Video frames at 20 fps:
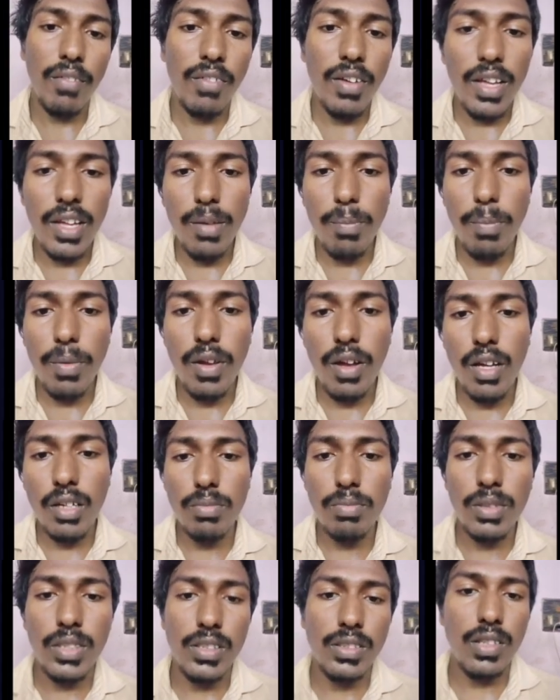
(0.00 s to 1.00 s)
where P
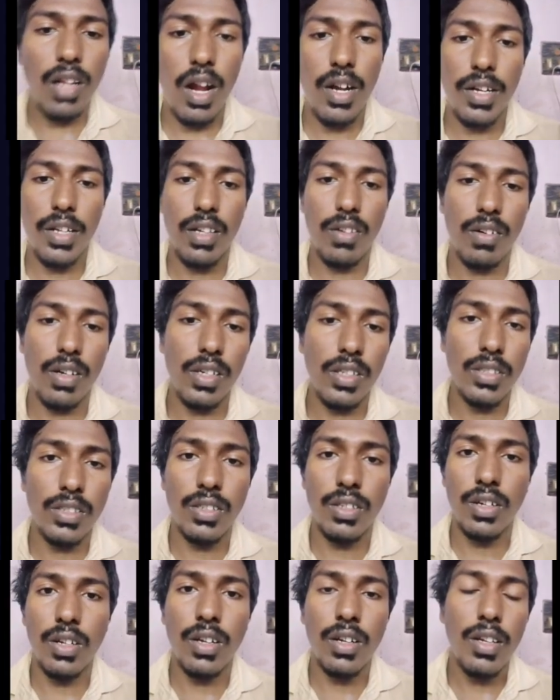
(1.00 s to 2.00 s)
of B is not equal to
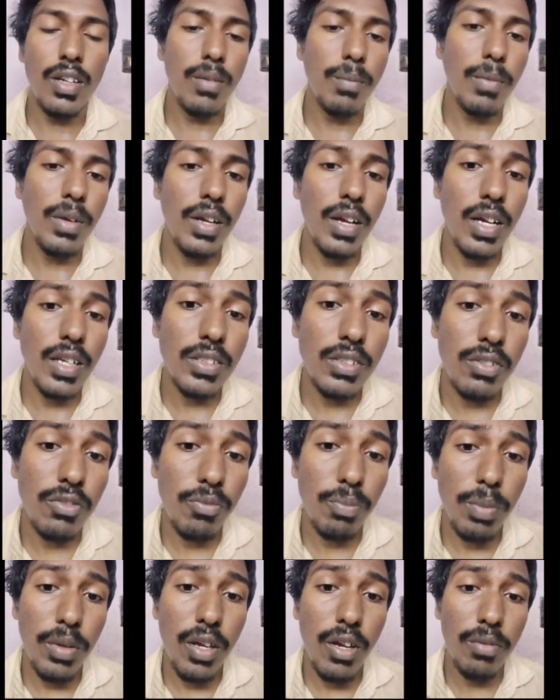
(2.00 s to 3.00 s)
0. Because
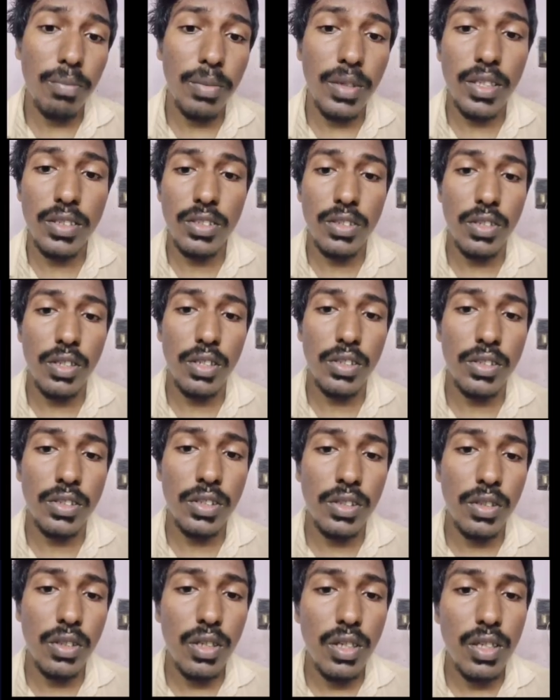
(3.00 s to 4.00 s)
if P of B is equal to
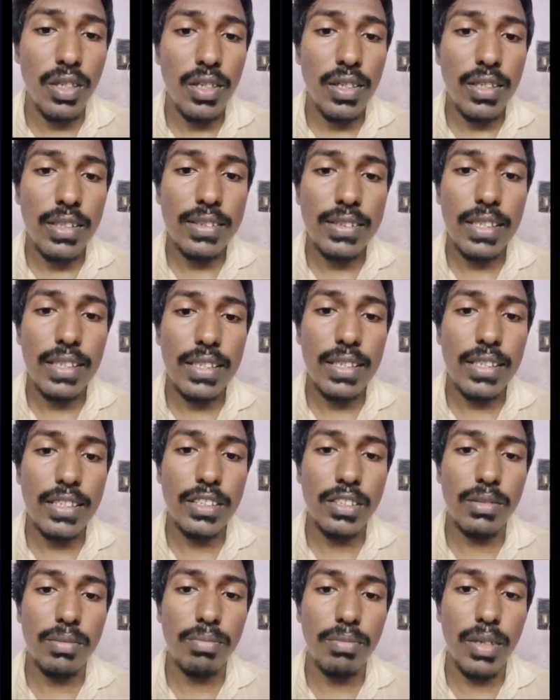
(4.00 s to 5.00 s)
0, then
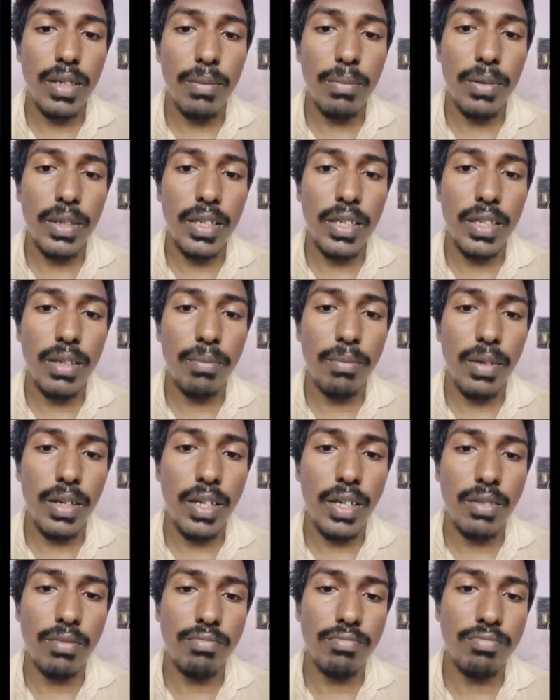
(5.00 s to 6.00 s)
it's maybe
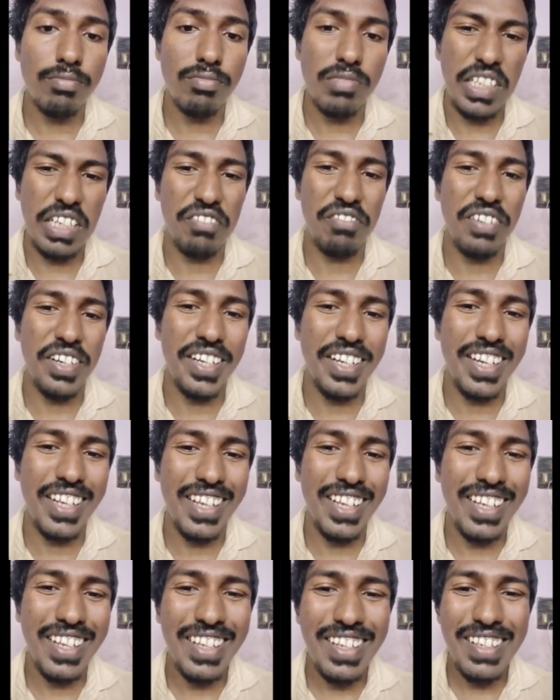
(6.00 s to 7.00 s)
become
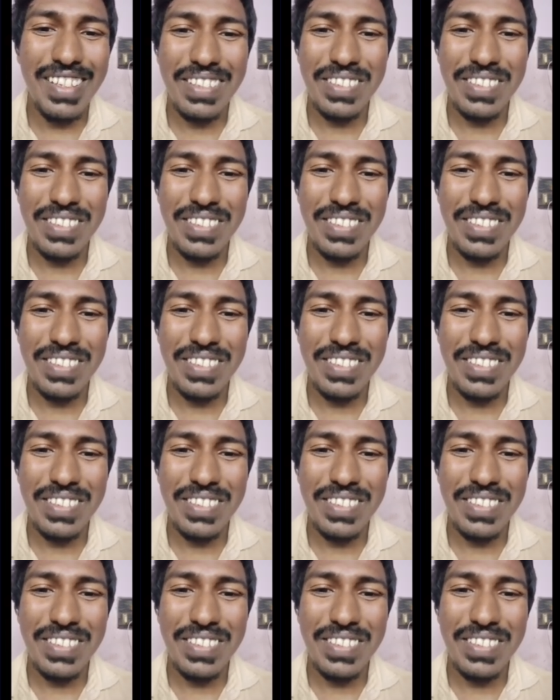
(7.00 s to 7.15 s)
infinity.